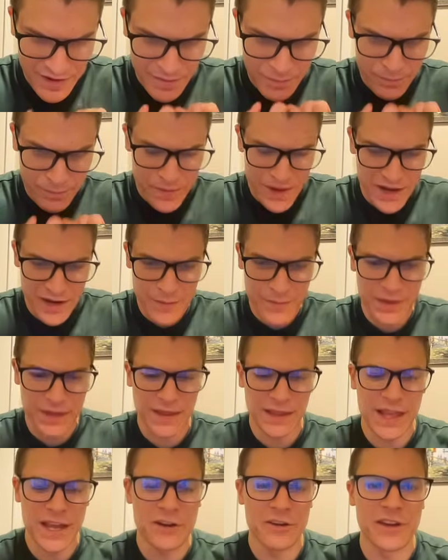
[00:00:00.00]
and beat him in
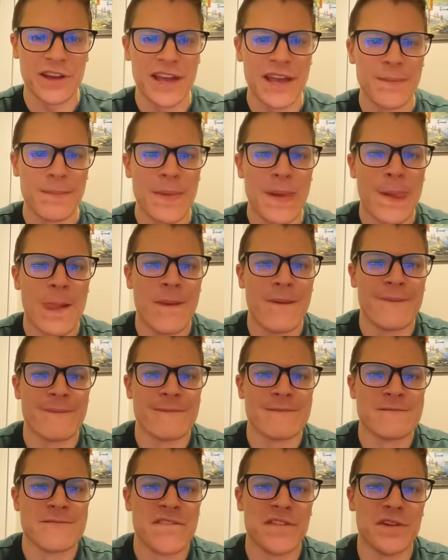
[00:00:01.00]
the later game.
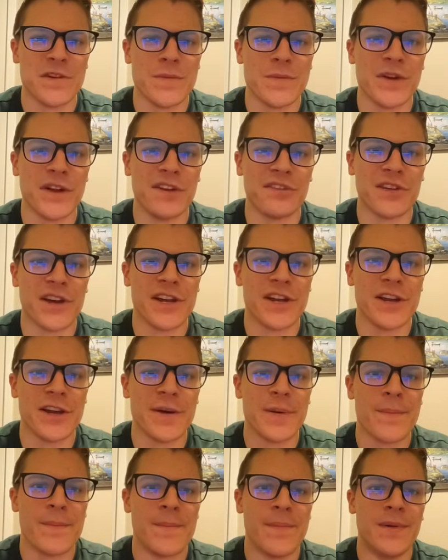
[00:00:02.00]
See what he builds right
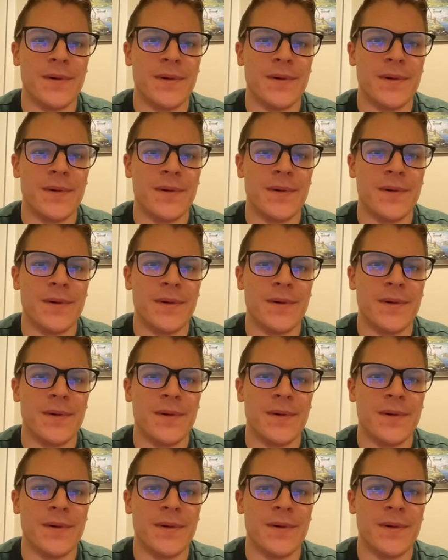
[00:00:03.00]
here.